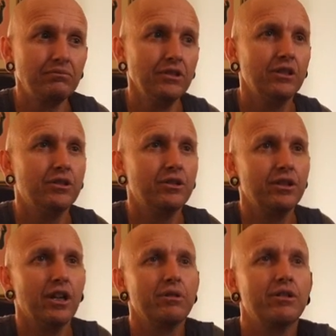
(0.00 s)
could go
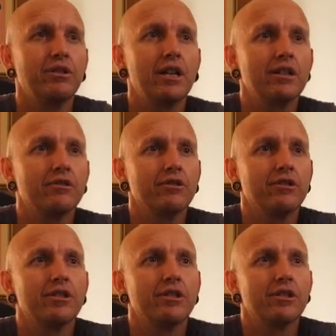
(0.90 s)
pretty good against the
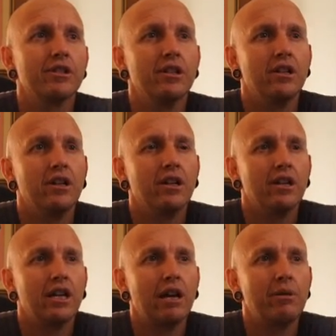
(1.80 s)
Roosters.
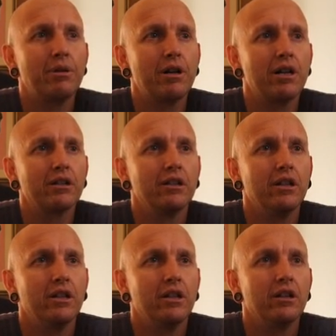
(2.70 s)
Annie Park.
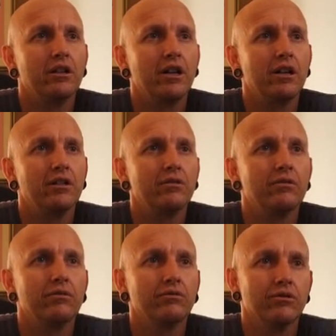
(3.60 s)
All right.
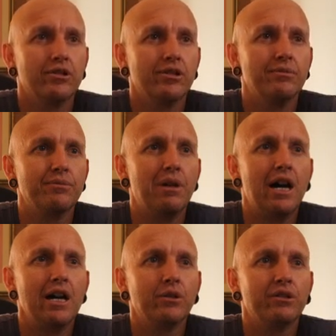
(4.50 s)
Roosters,
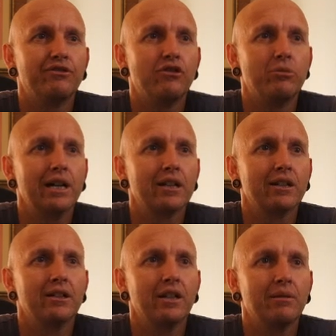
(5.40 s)
Manu at fullback.
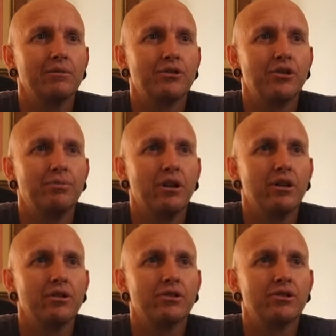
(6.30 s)
Tupou,
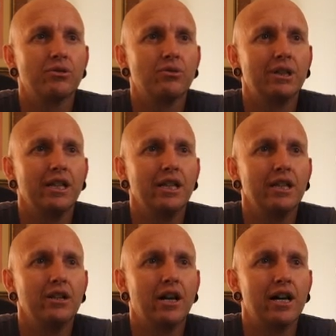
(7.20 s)

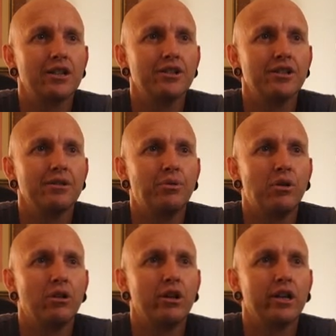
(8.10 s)
Suoli'i, Hutchinson,
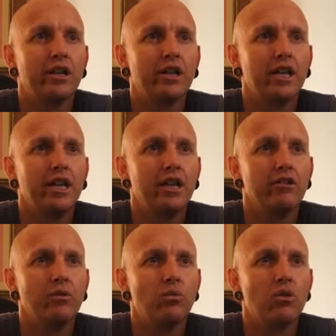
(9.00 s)
Paulo, Kiri,
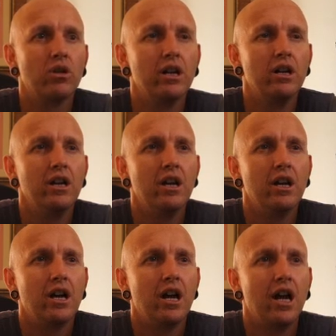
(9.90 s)
Walker,
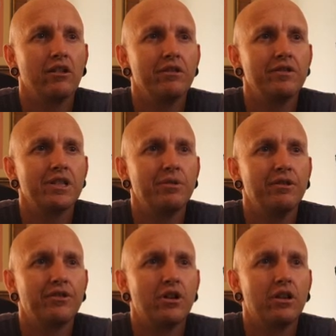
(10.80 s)
Hargreaves, Smith,
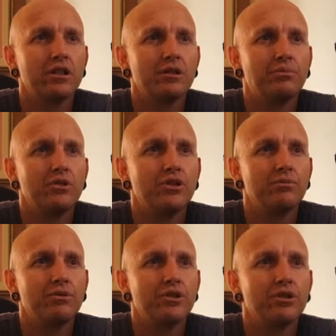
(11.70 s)
Collins,
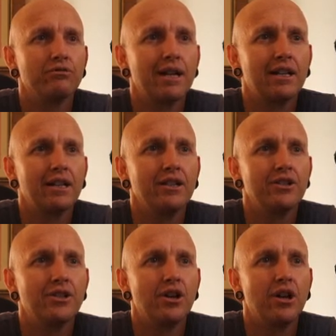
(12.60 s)
Butcher, Radley,
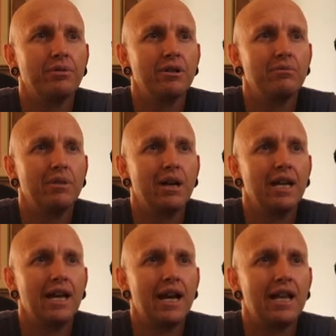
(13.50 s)
Turpin, May,
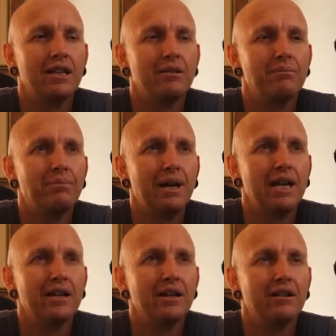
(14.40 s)
Allen,
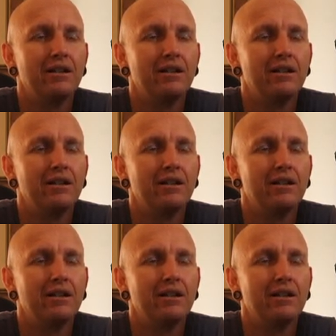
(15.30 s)
Baker.